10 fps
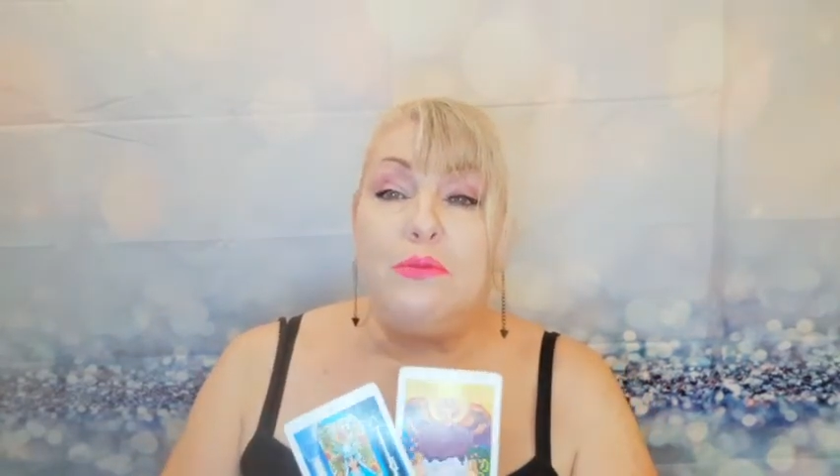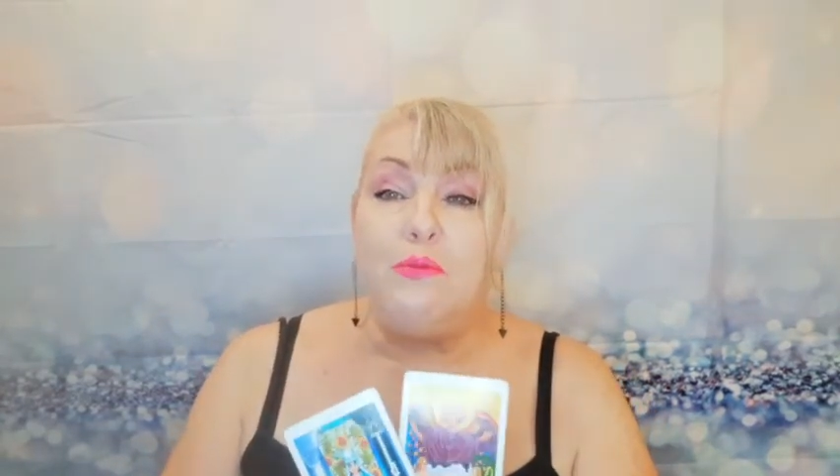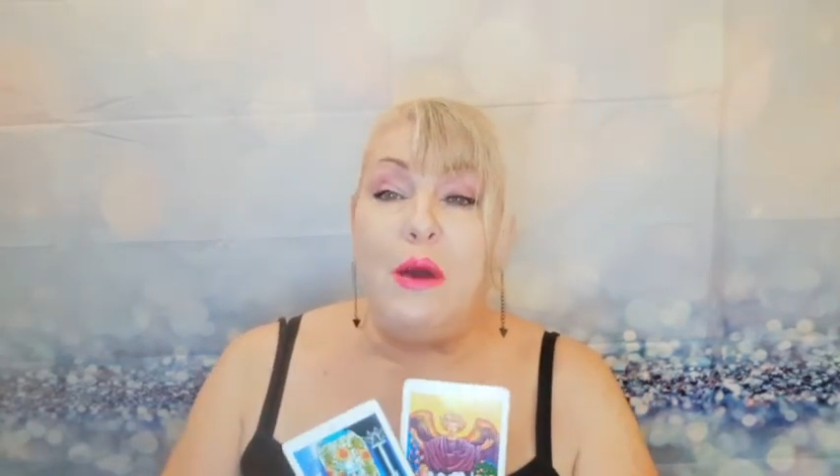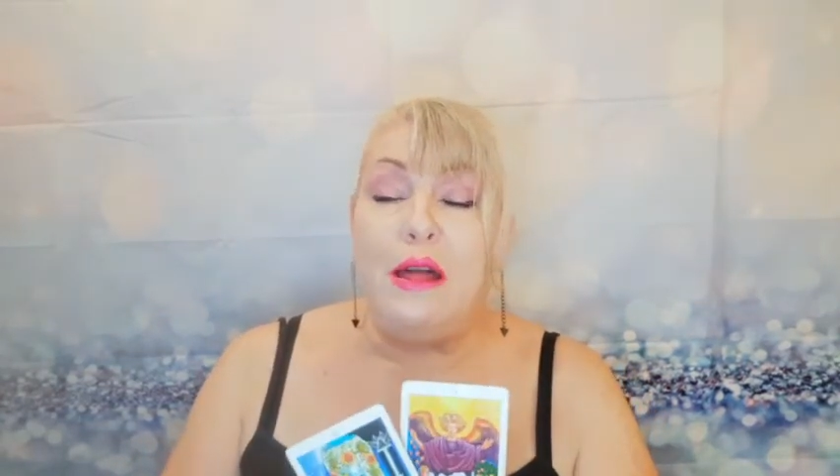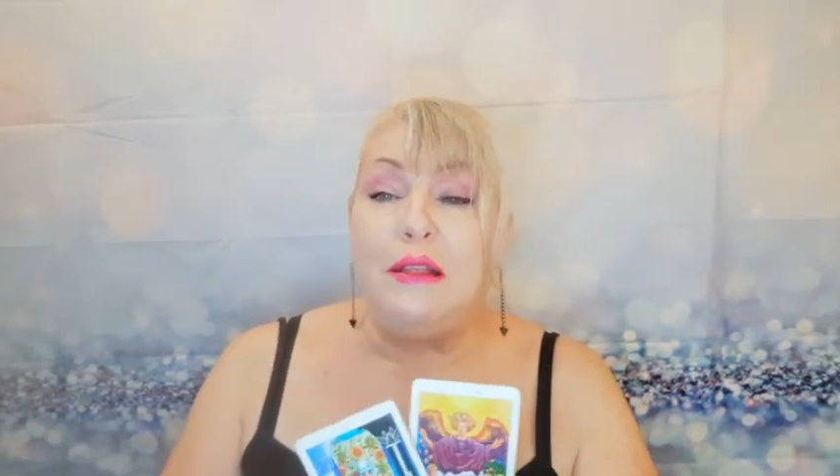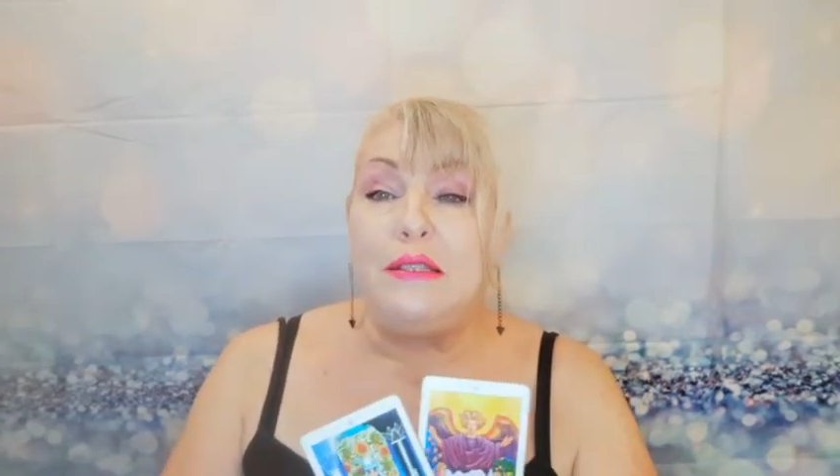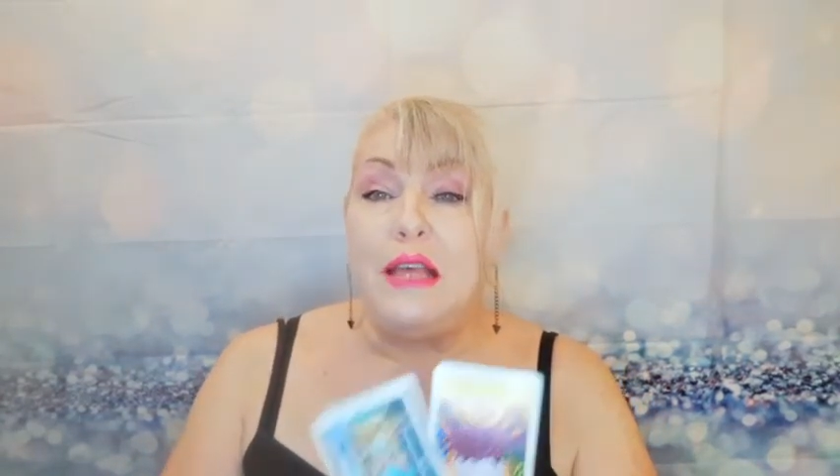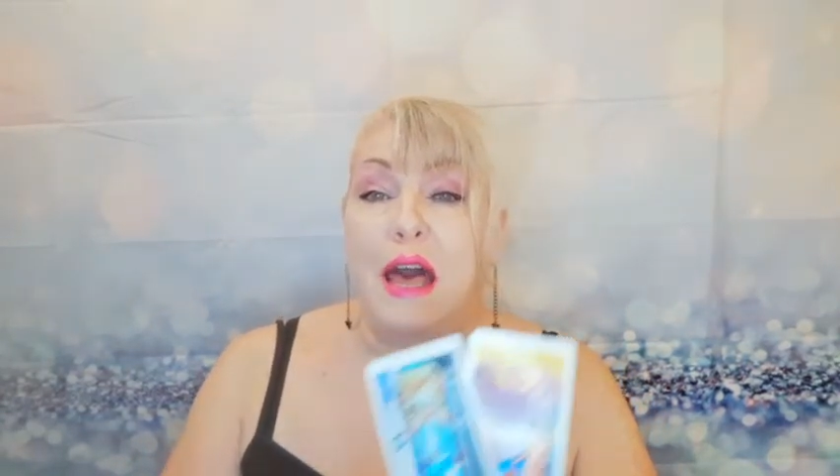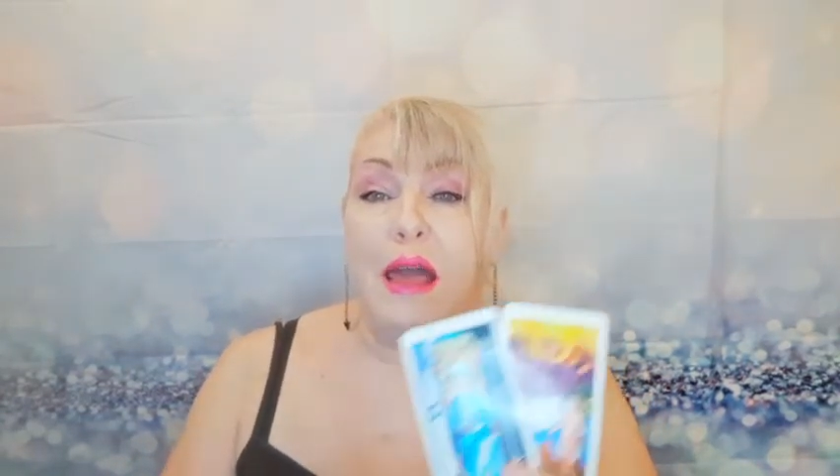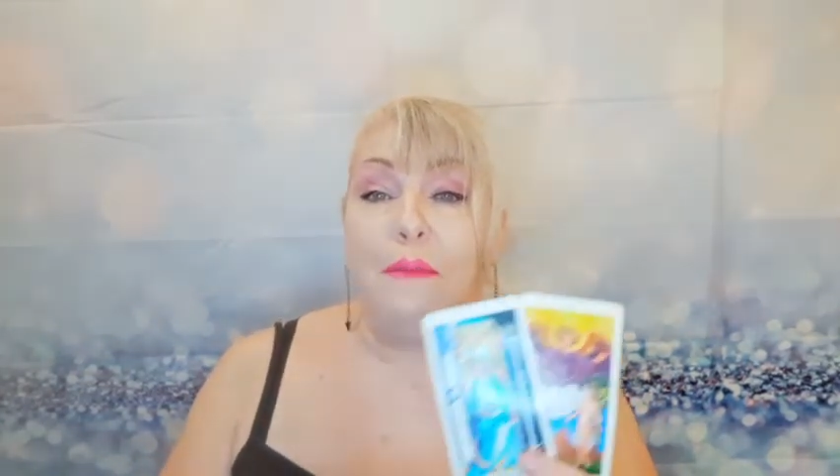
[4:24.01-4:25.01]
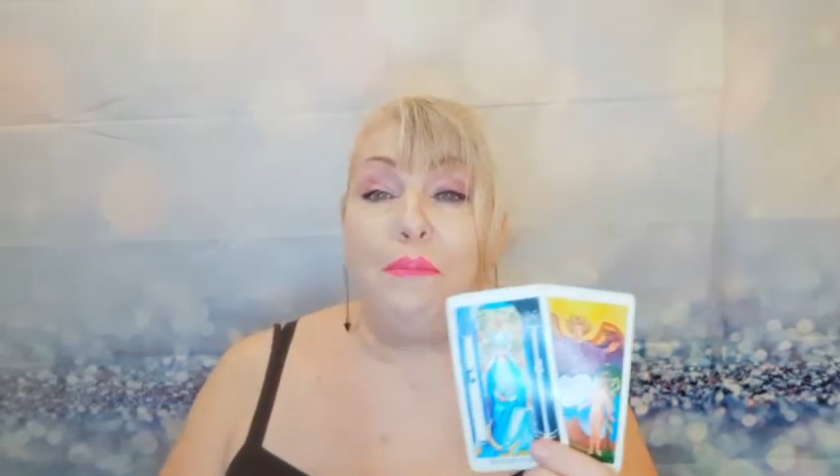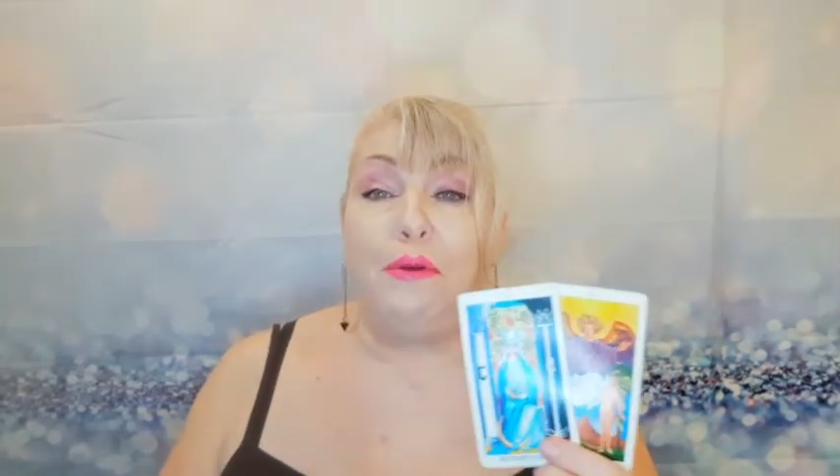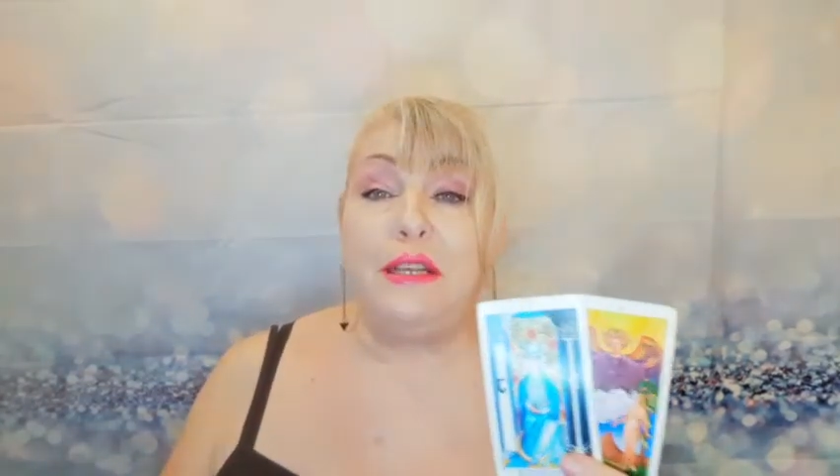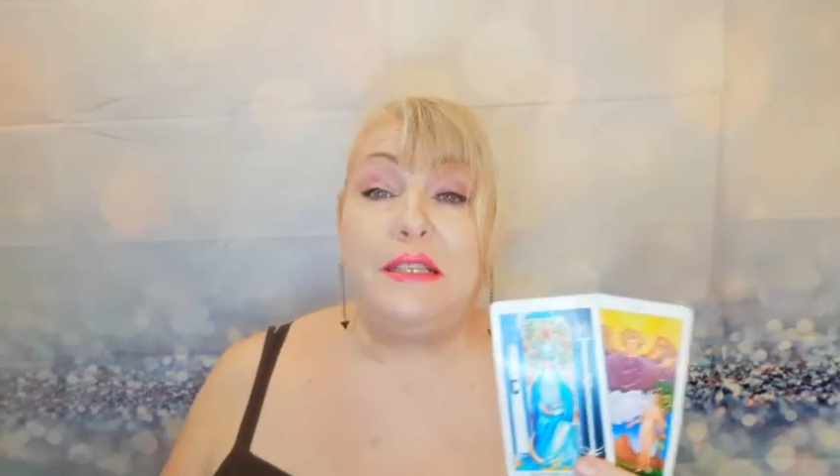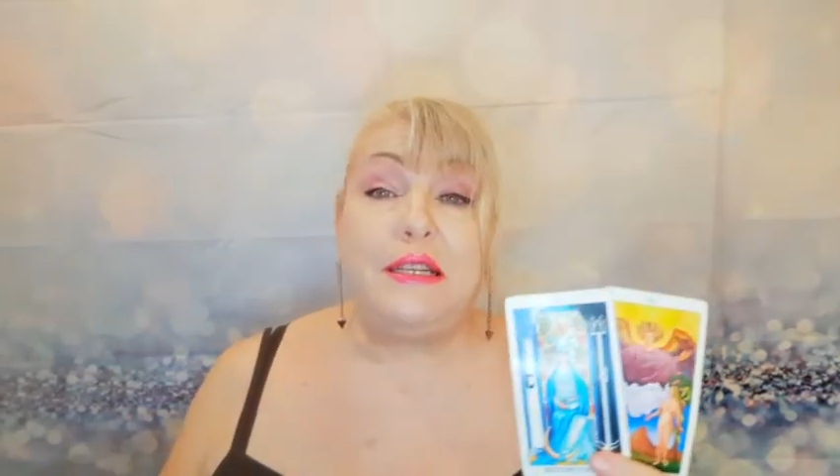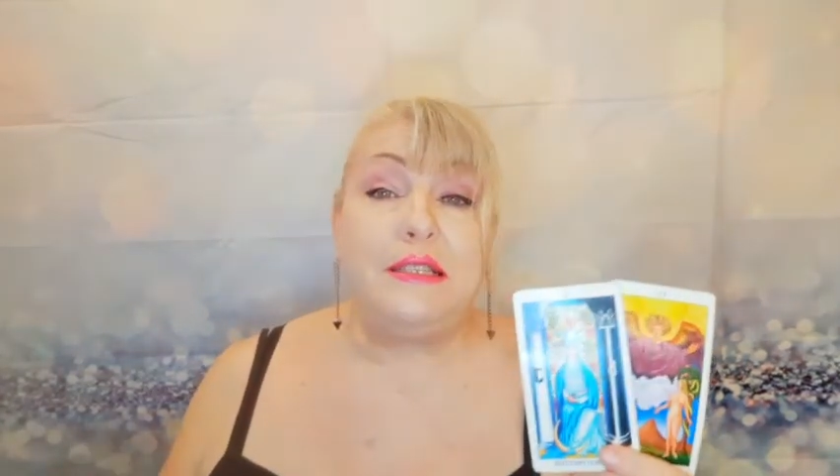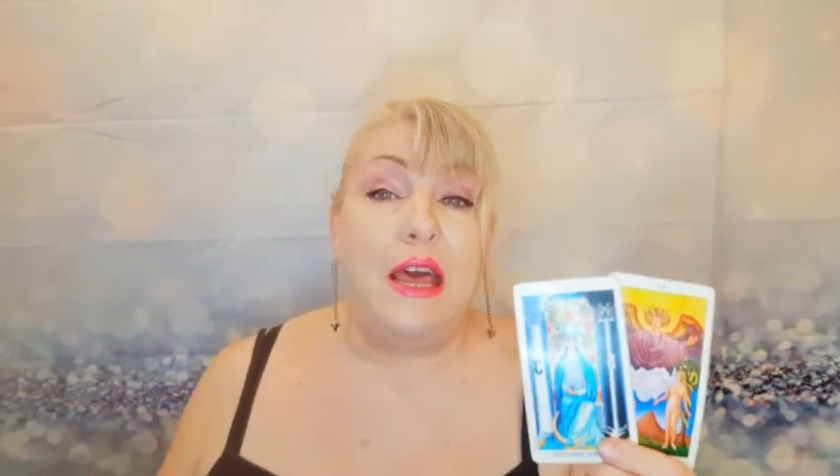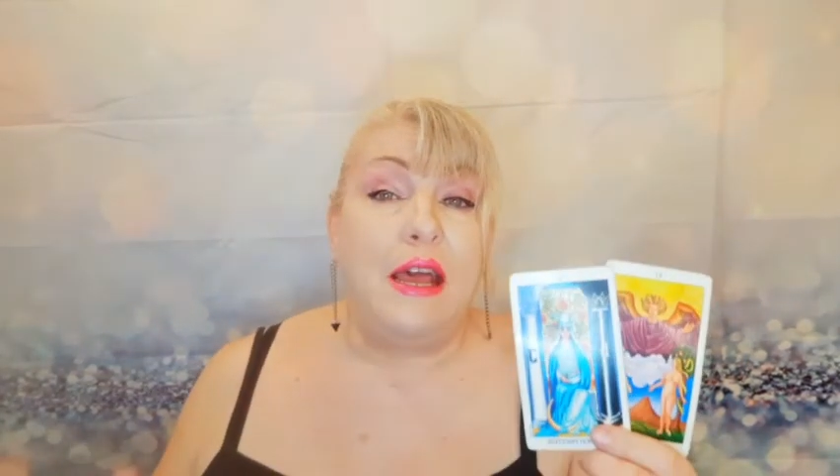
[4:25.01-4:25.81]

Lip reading: well as the High Priestess.